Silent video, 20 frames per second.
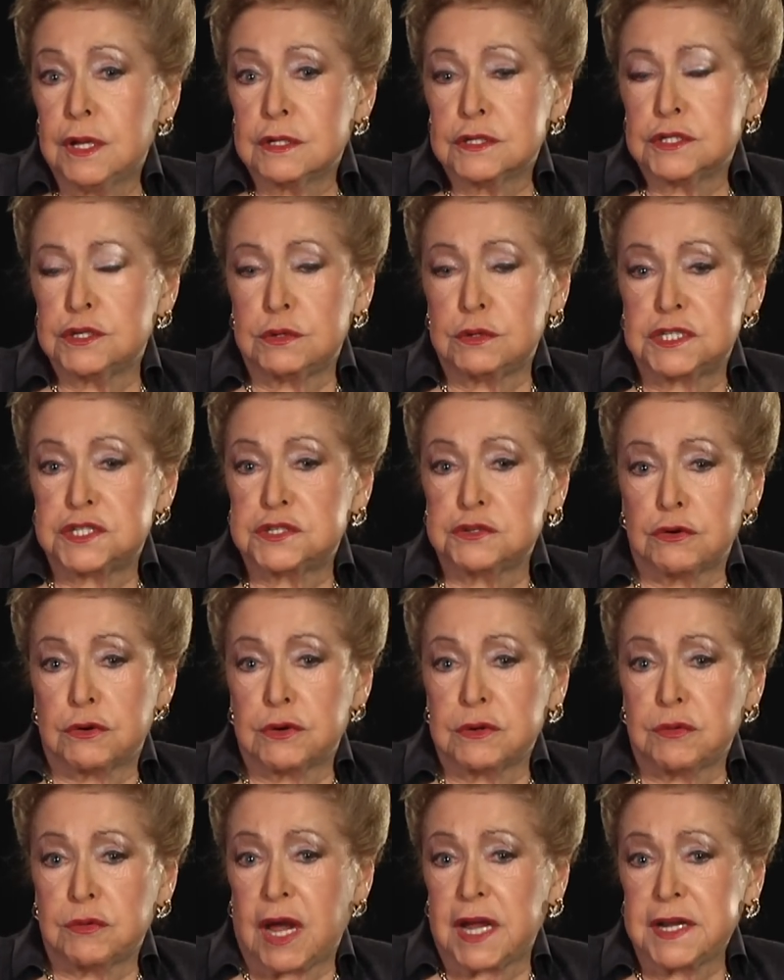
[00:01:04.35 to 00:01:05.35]
short
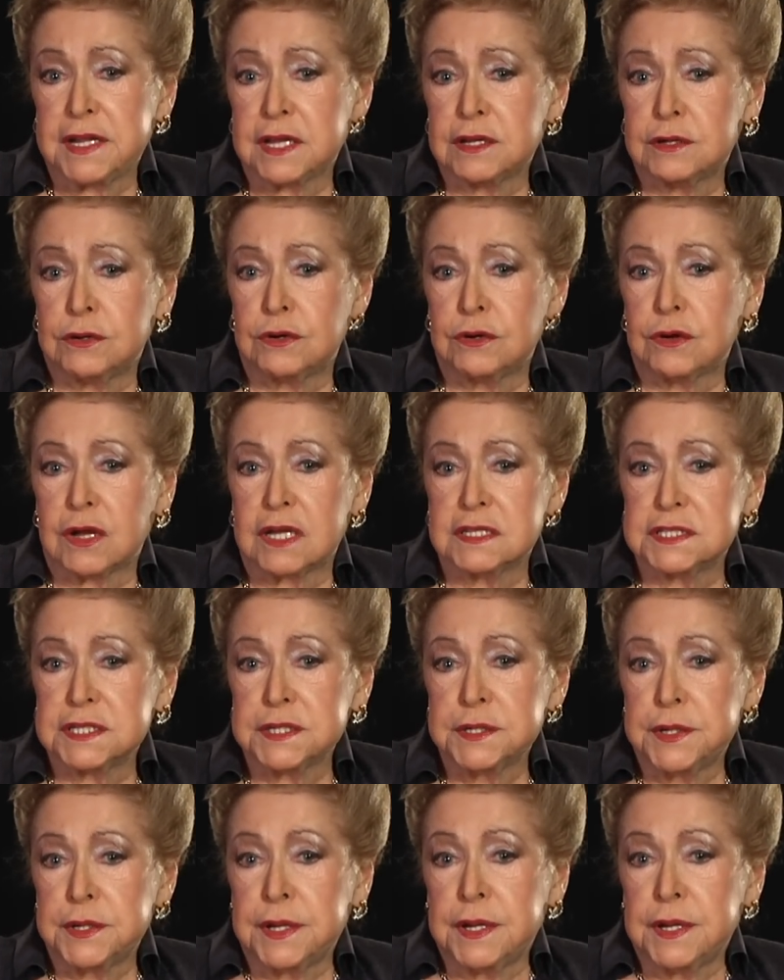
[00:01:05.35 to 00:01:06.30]
story writing course.